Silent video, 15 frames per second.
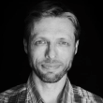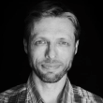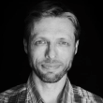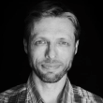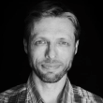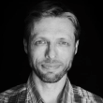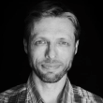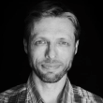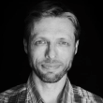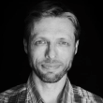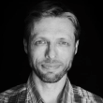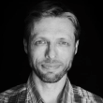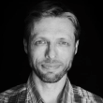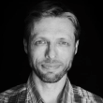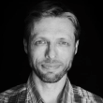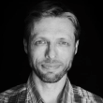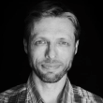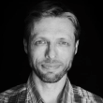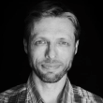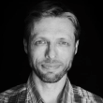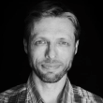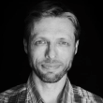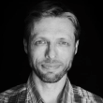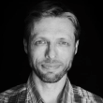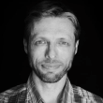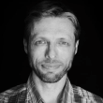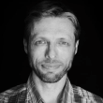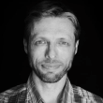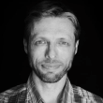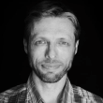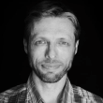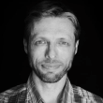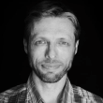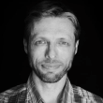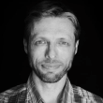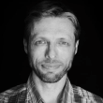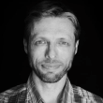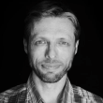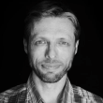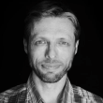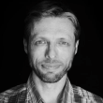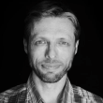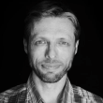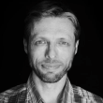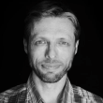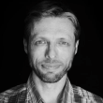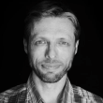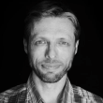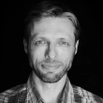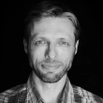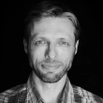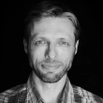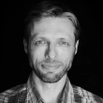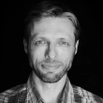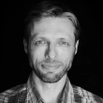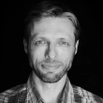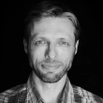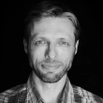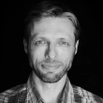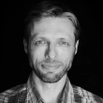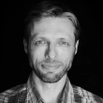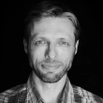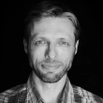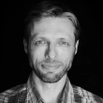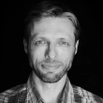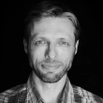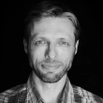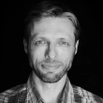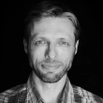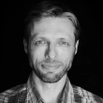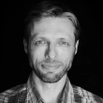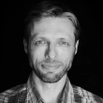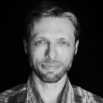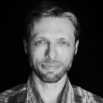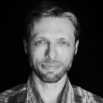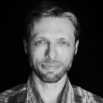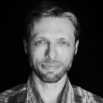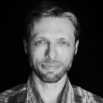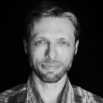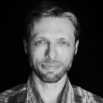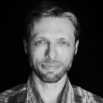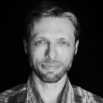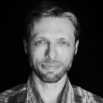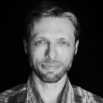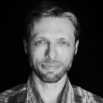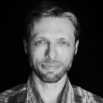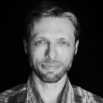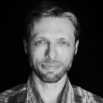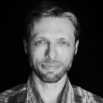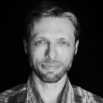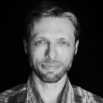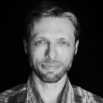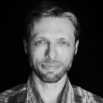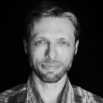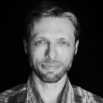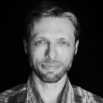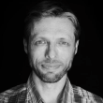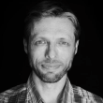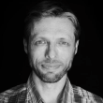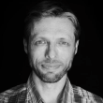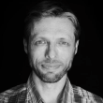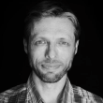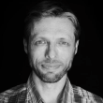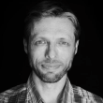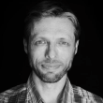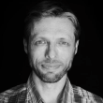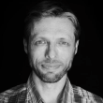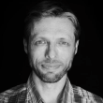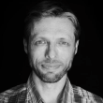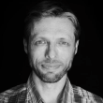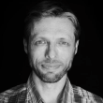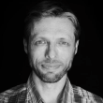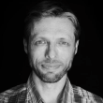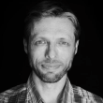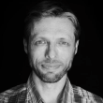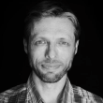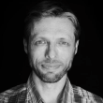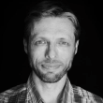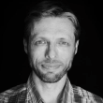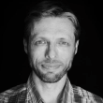[no speech]